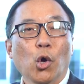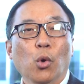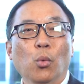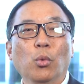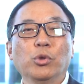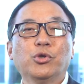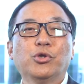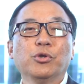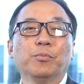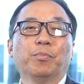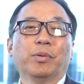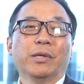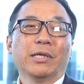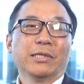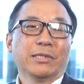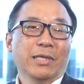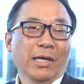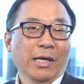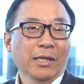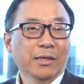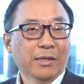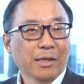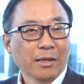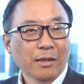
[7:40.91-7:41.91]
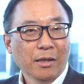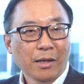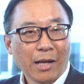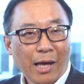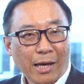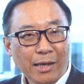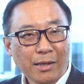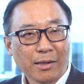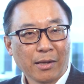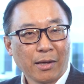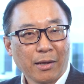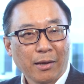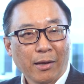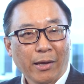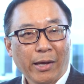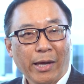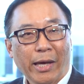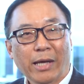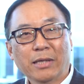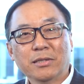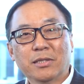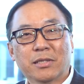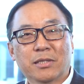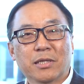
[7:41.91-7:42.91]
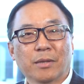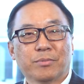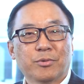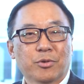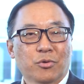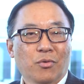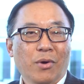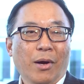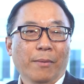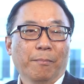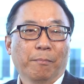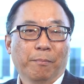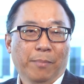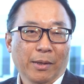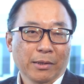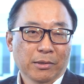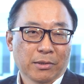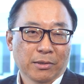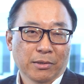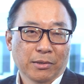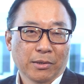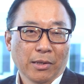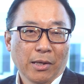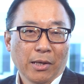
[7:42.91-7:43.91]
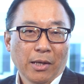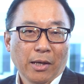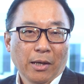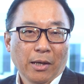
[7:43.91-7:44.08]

would you please hit the like and subscribe button?